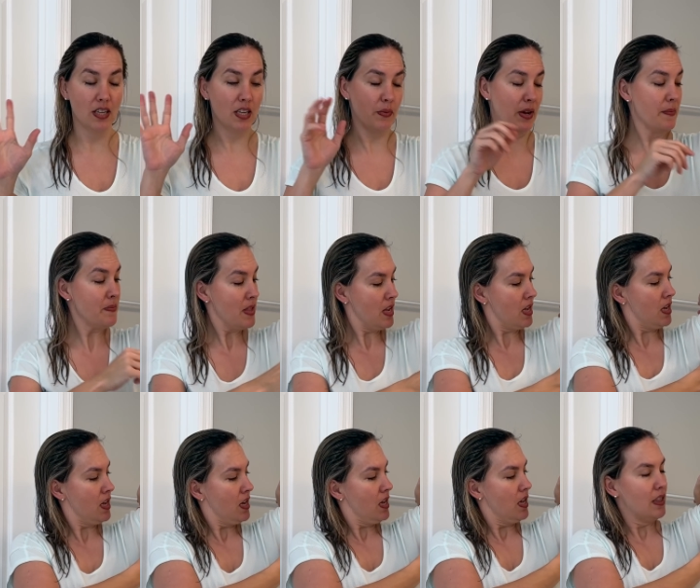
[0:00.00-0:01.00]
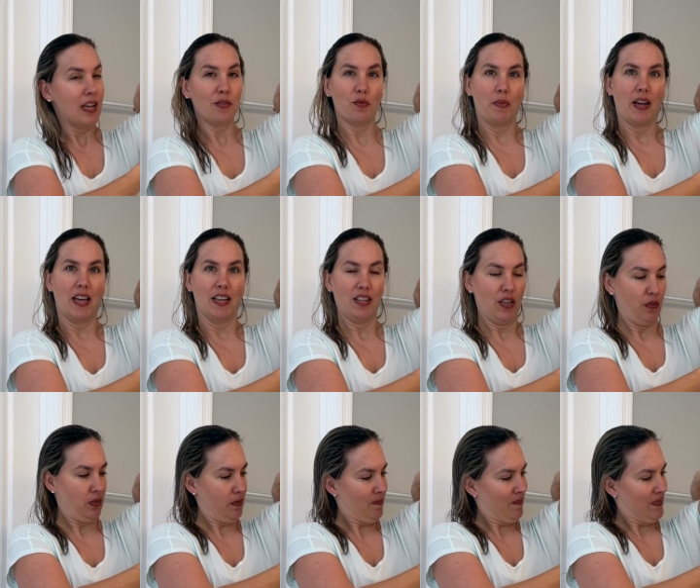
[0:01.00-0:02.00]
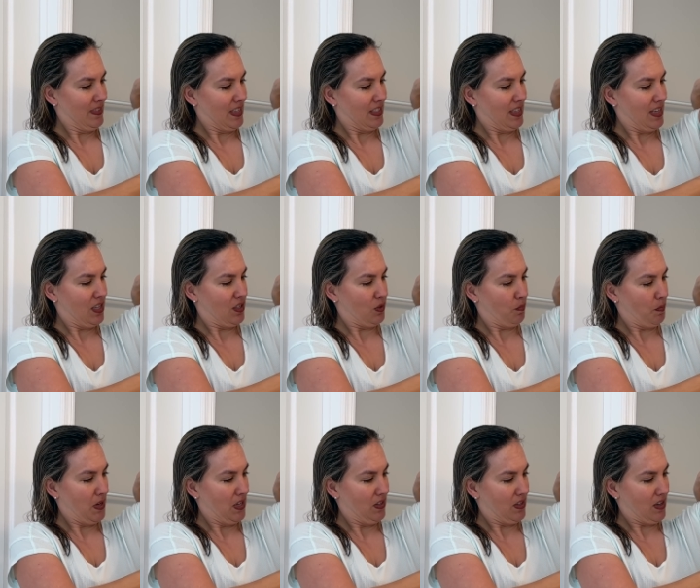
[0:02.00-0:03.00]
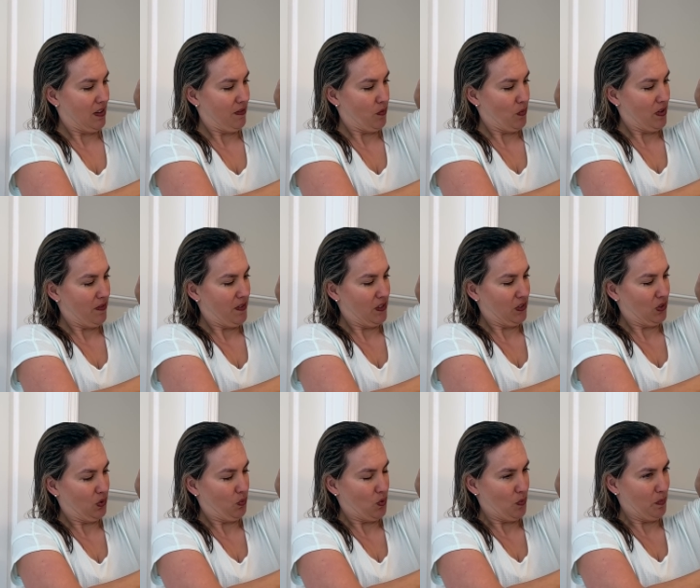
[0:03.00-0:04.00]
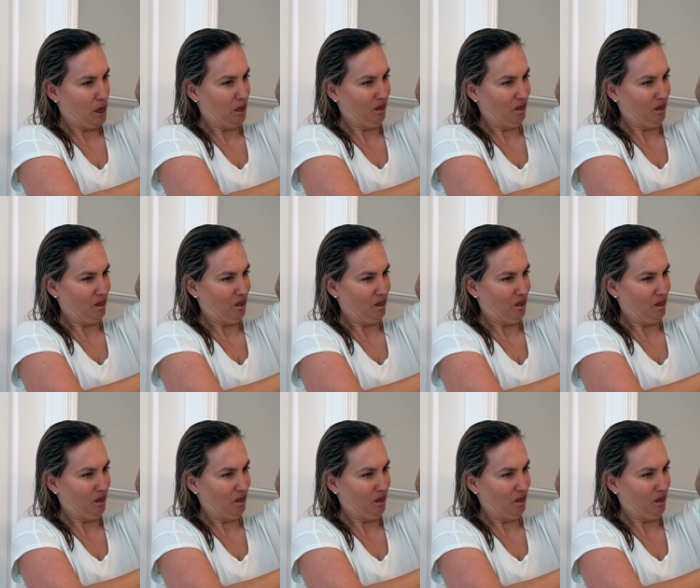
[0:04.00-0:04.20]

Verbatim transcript: Anyway, that's where my head goes. They say to just peel it off in one fell swoop.